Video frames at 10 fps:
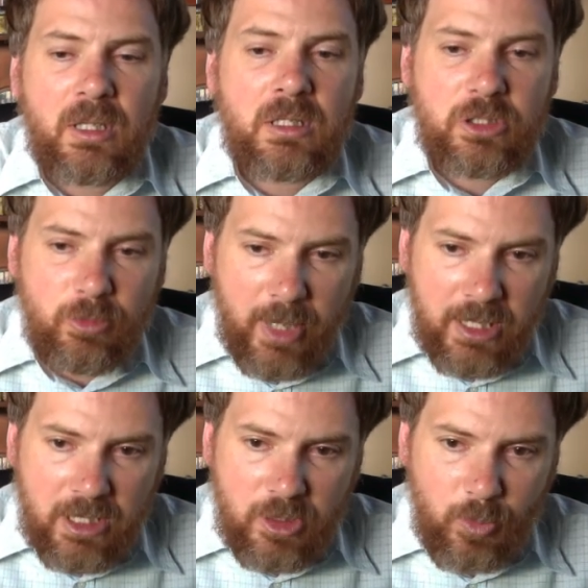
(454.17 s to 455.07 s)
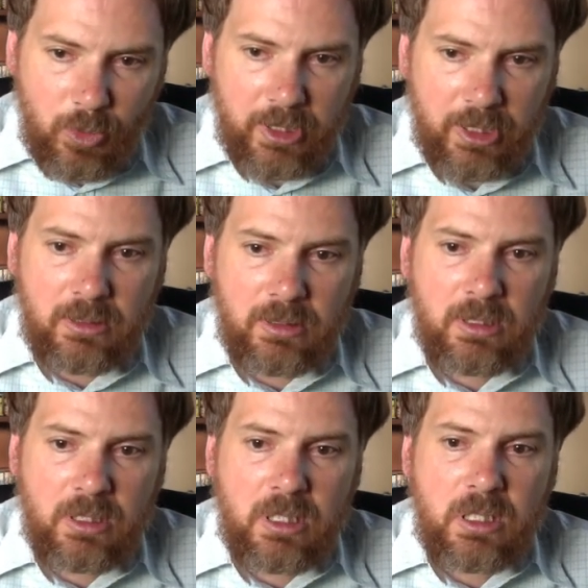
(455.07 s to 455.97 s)
To make His point,
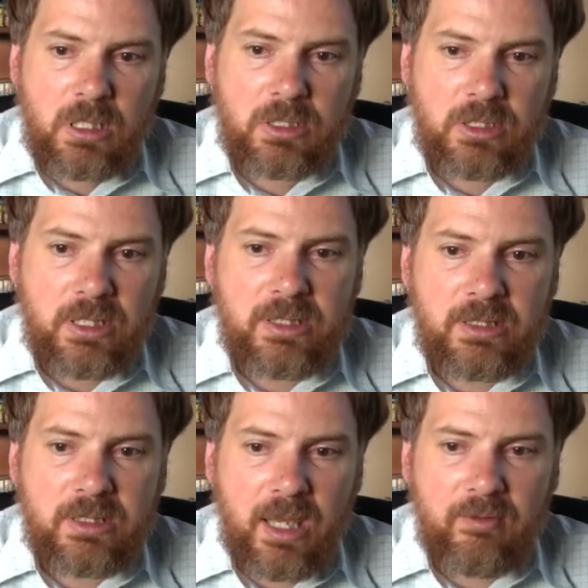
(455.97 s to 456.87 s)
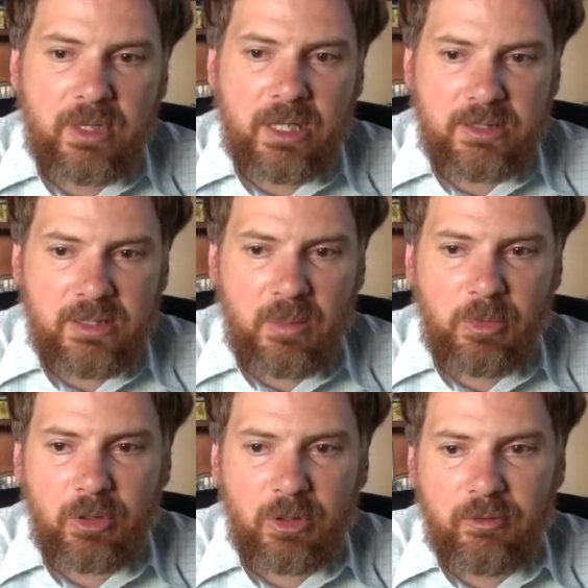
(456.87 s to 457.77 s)
Jesus gave the example
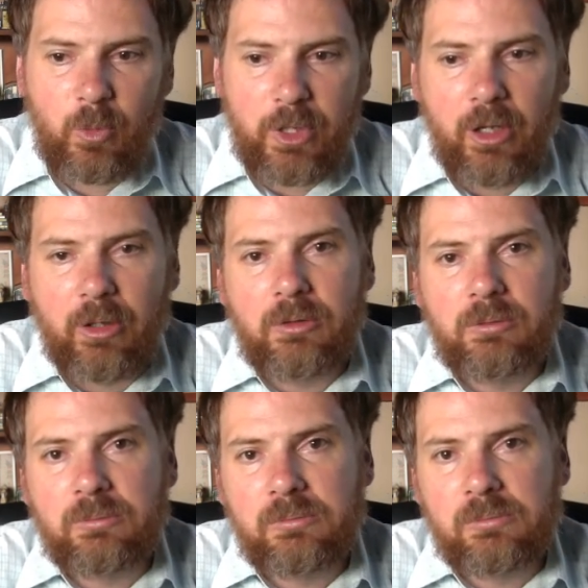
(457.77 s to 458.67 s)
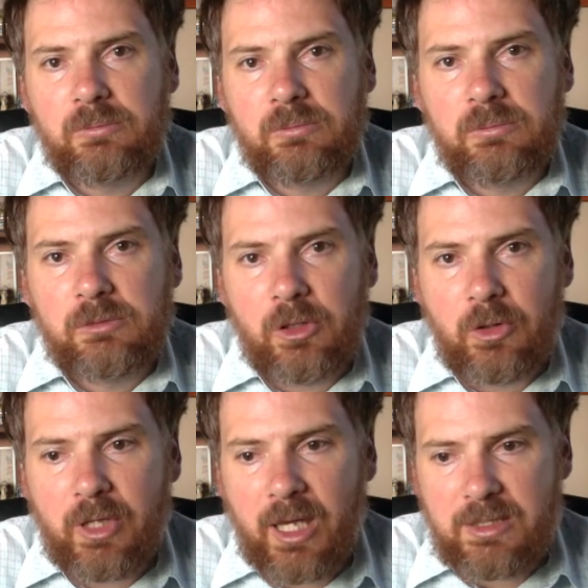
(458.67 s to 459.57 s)
of a widow, Luke
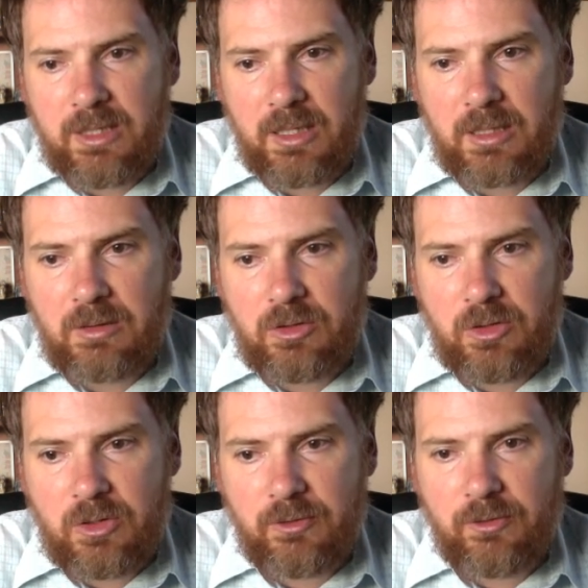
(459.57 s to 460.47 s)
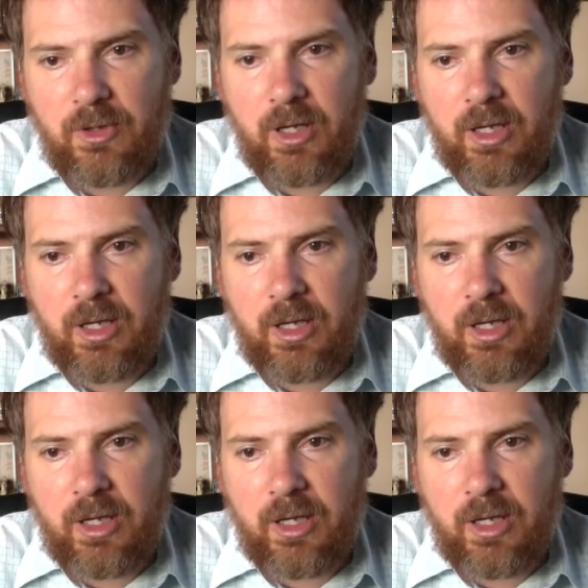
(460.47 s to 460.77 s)
18, 2 to 5.